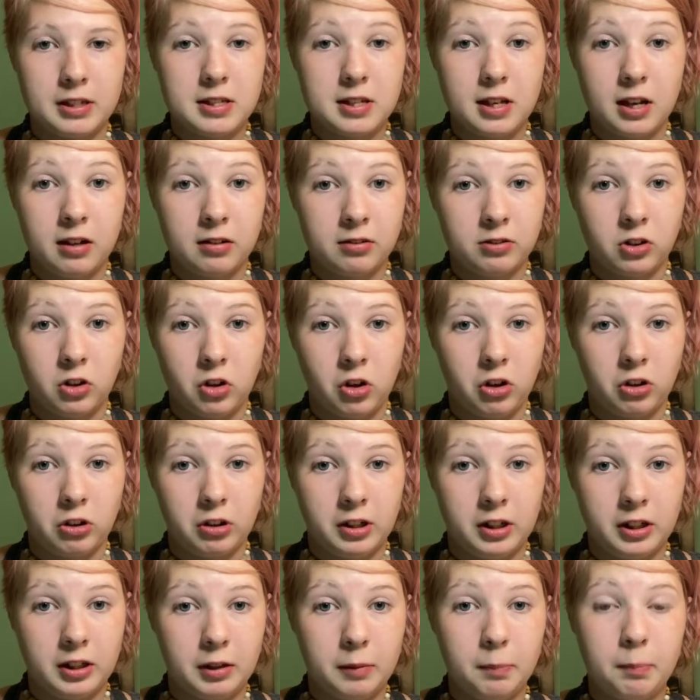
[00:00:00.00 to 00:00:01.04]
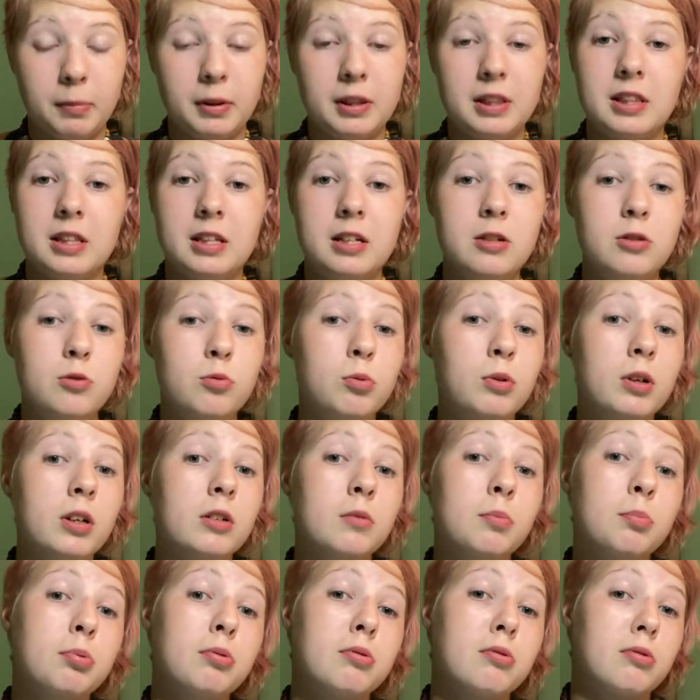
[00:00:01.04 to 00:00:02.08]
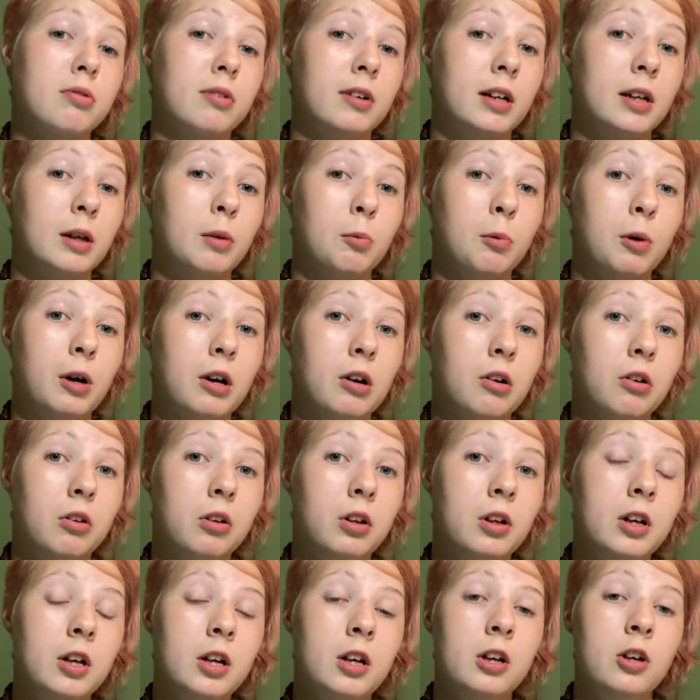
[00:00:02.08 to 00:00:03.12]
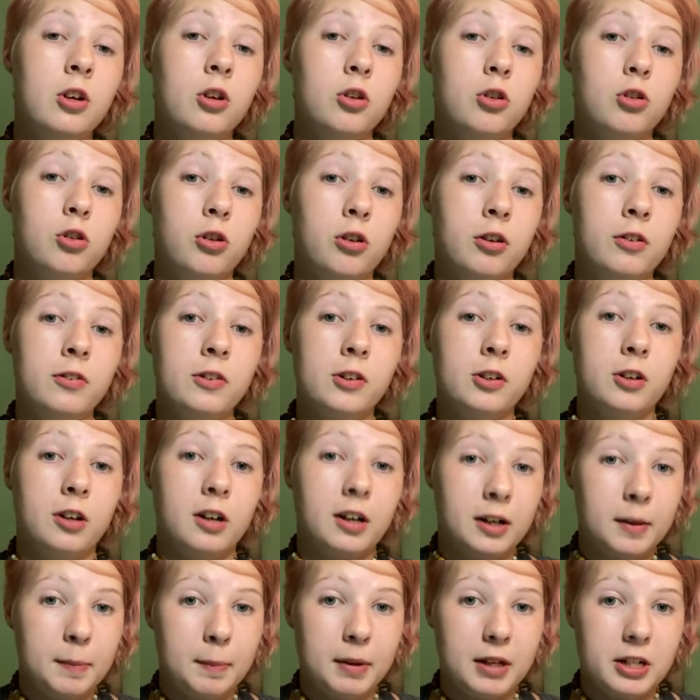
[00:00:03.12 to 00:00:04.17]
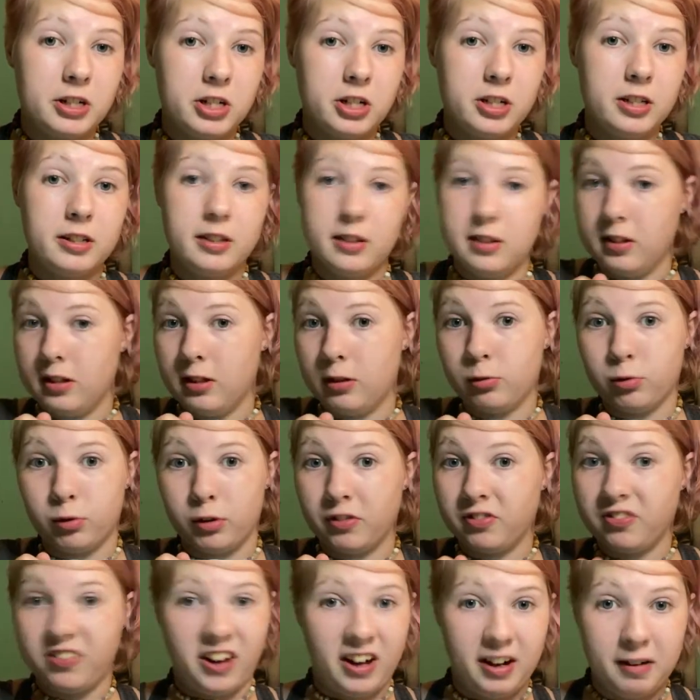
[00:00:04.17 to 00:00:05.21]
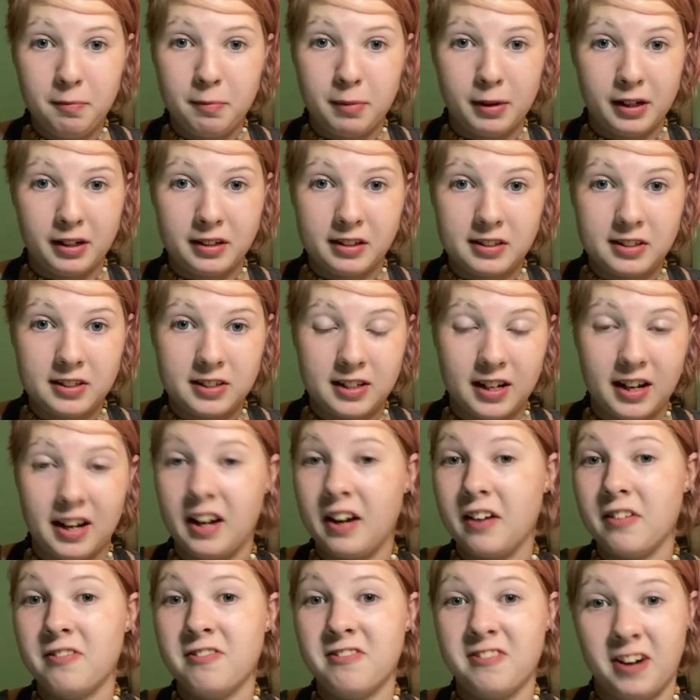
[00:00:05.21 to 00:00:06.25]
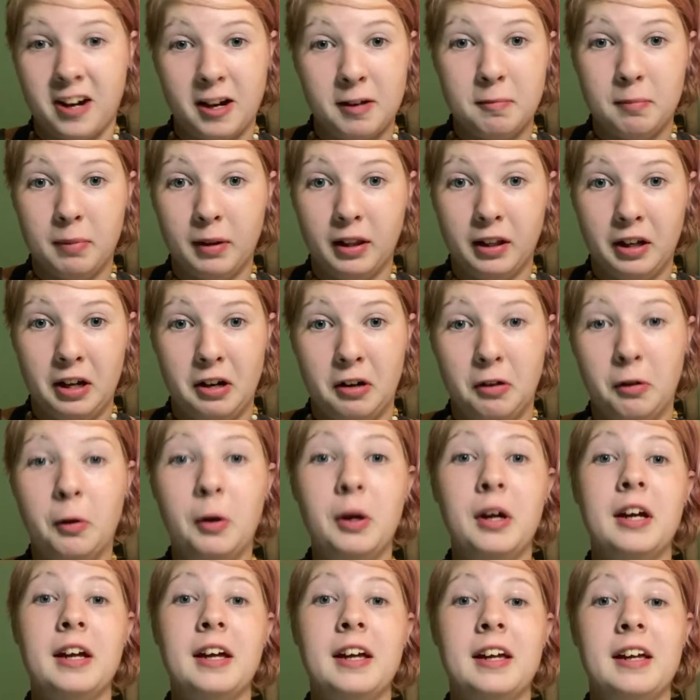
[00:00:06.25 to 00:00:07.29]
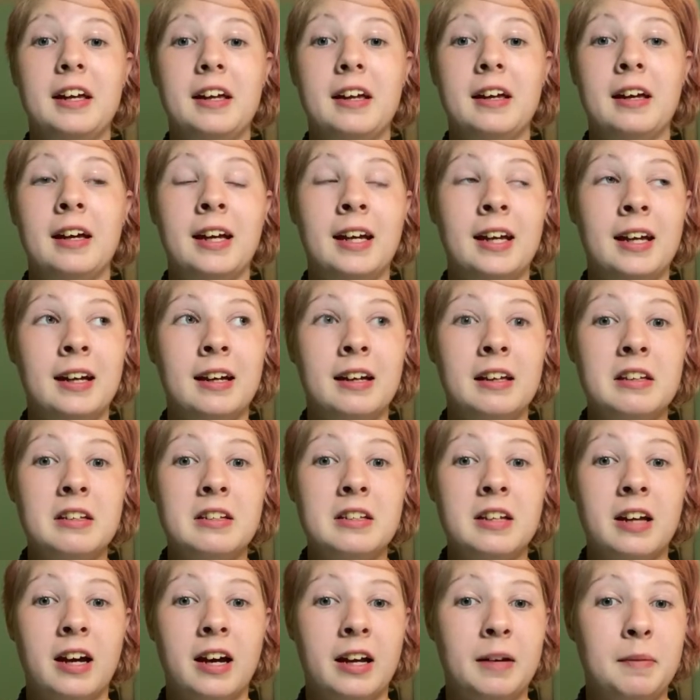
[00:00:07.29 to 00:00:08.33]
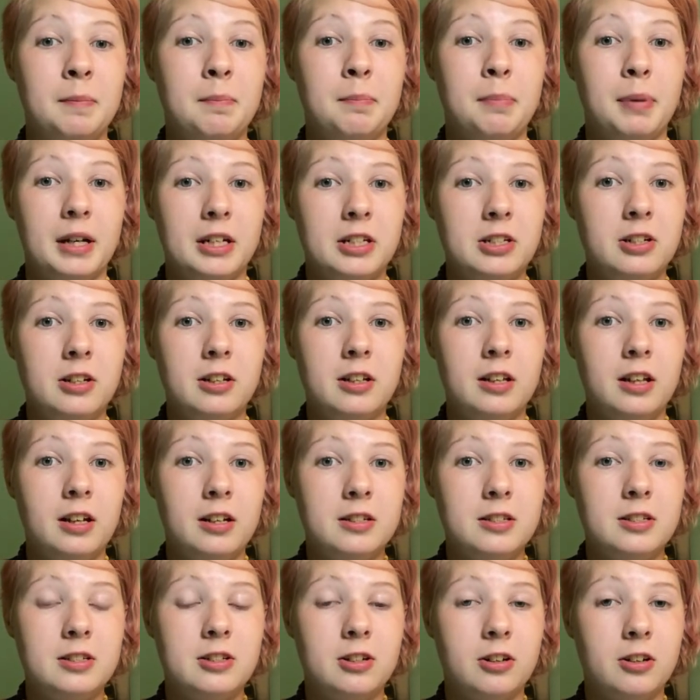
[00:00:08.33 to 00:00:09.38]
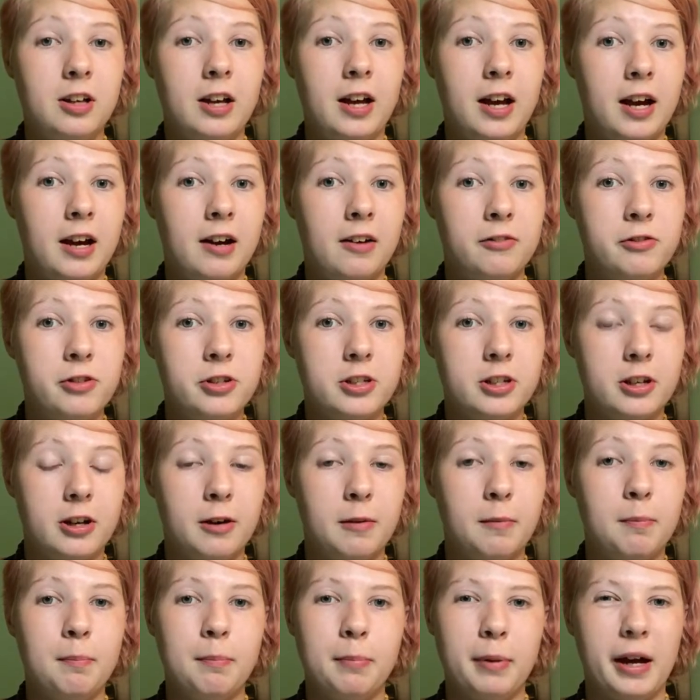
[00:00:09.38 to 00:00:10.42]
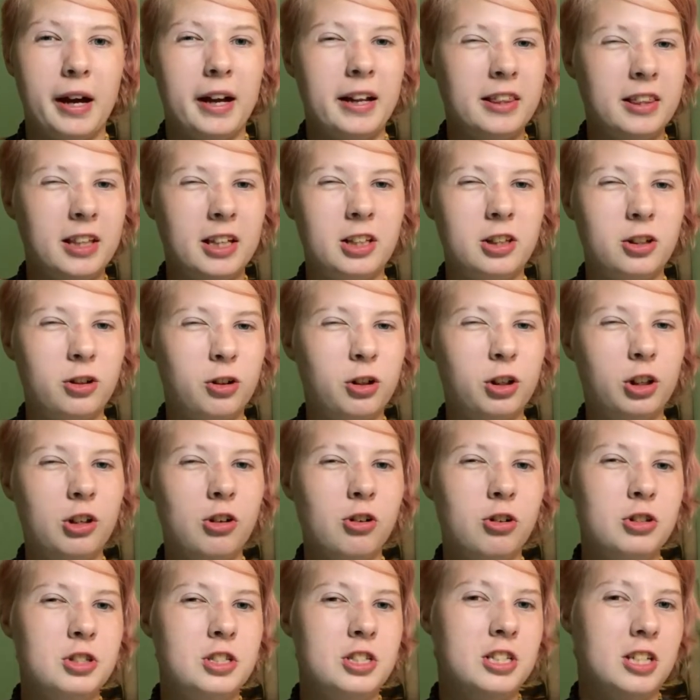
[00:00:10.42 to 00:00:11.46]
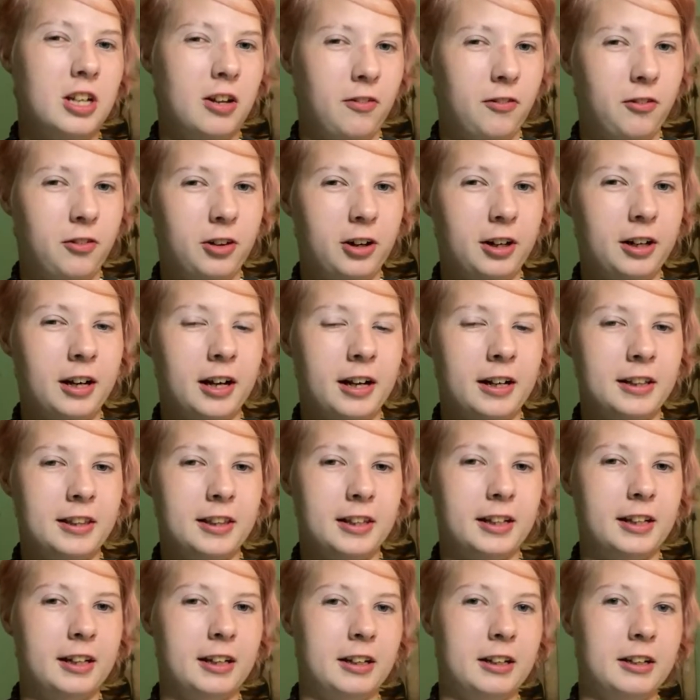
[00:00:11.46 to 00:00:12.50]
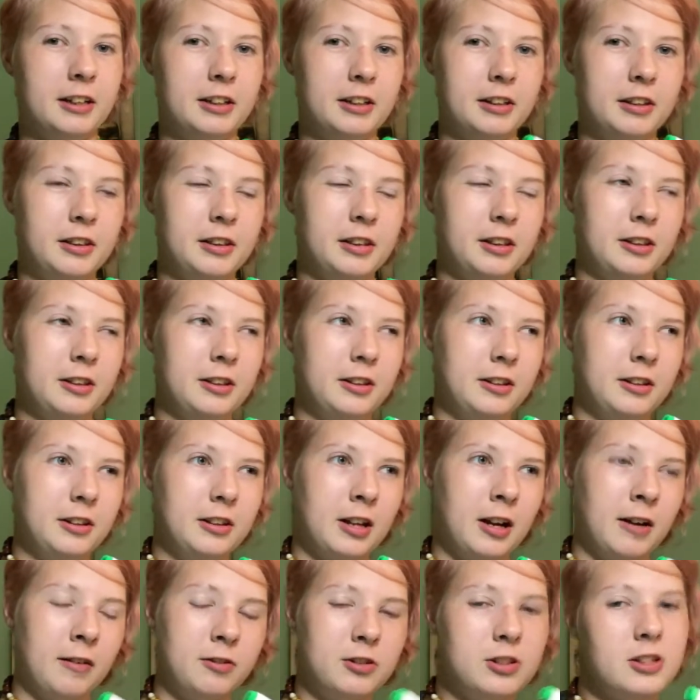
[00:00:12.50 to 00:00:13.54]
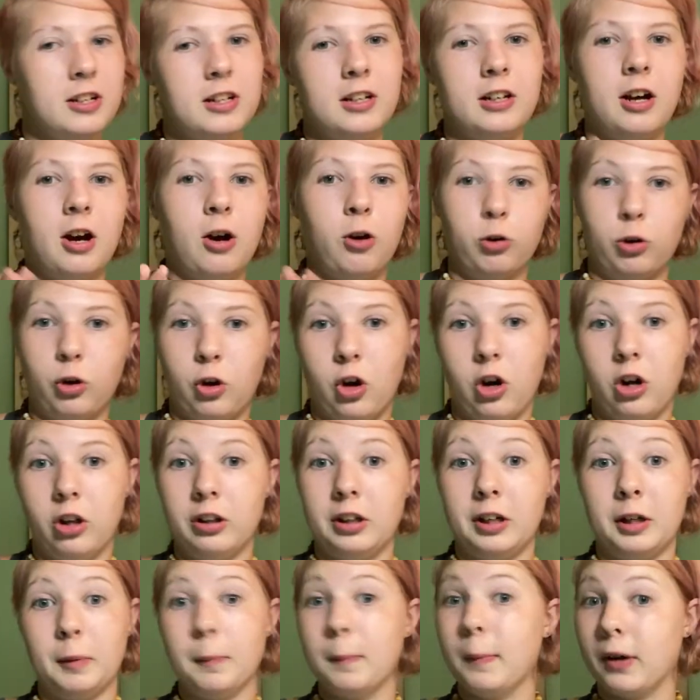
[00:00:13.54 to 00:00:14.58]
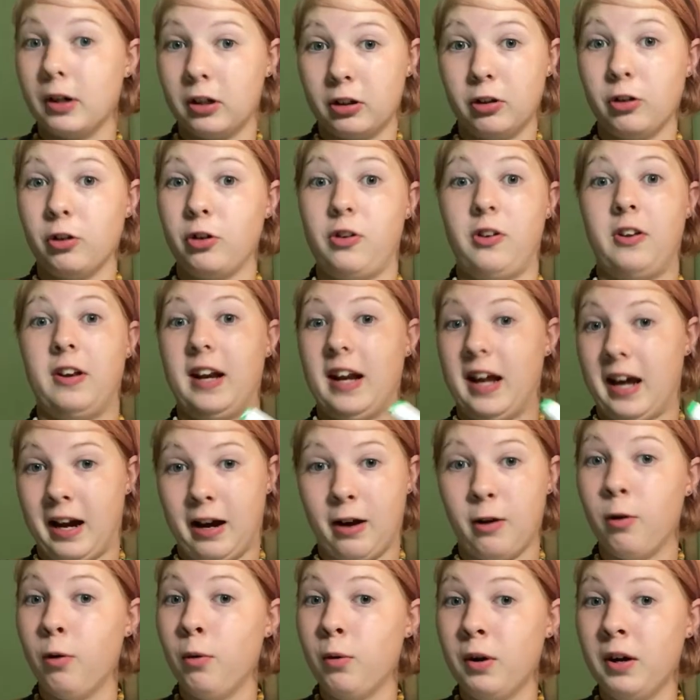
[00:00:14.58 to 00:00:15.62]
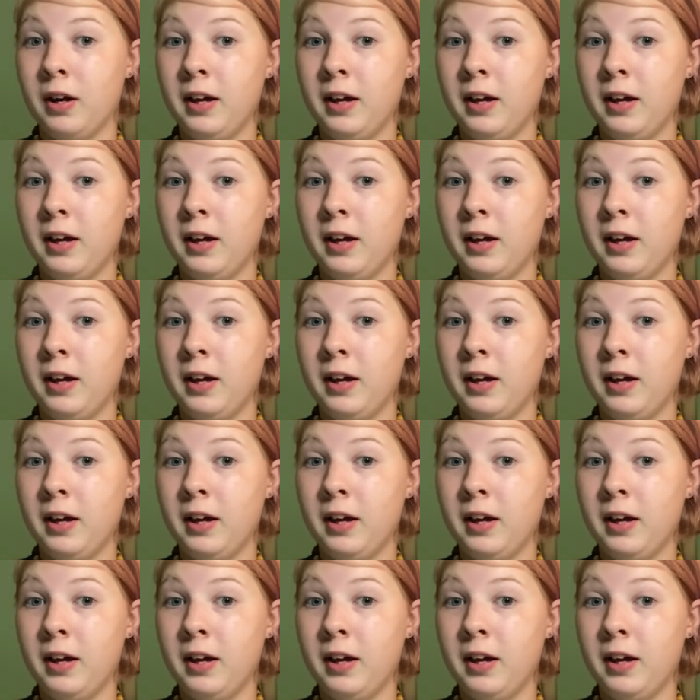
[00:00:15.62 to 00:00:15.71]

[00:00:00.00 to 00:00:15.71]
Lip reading: alcohol ink, but these work pretty well. So if you're on a budget, these were $5 at Five Below, and I bet you they still have some, but I think they're a little different. I think I've seen alcohol ink markers now,